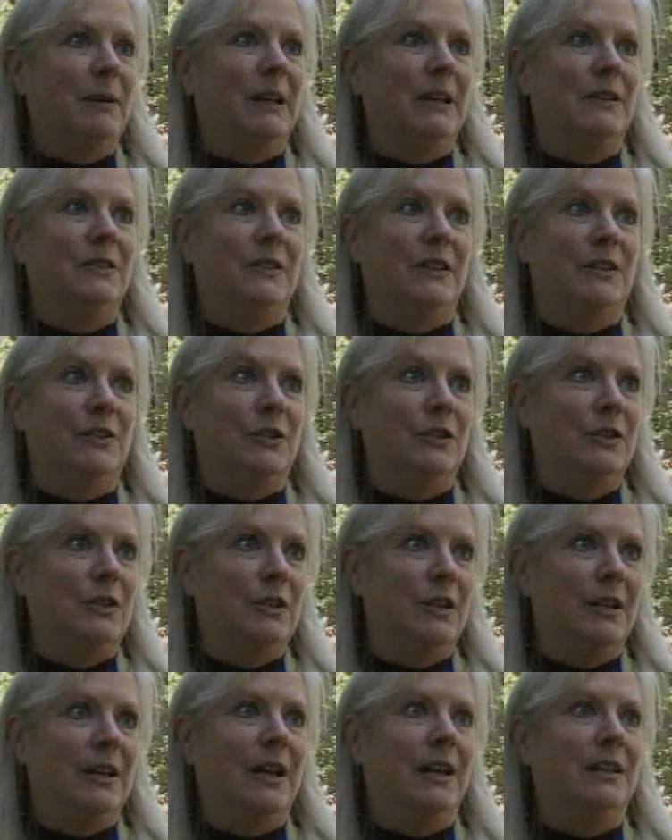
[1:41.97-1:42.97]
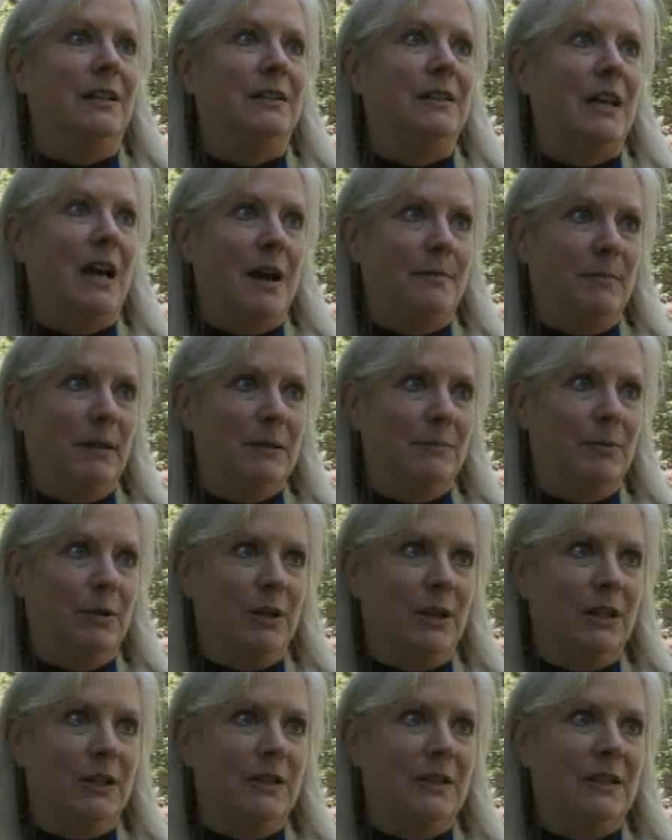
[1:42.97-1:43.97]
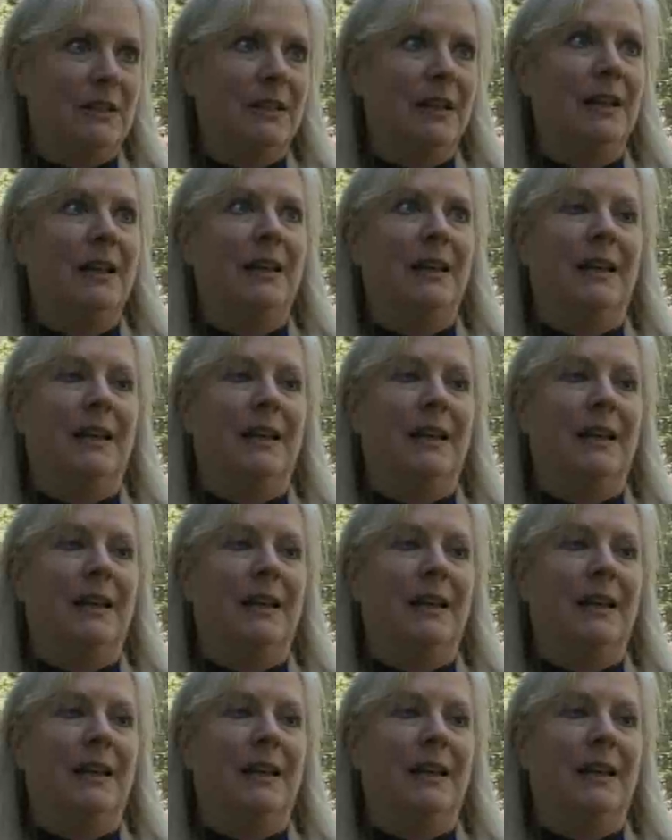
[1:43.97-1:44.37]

because there's soot on top of the books,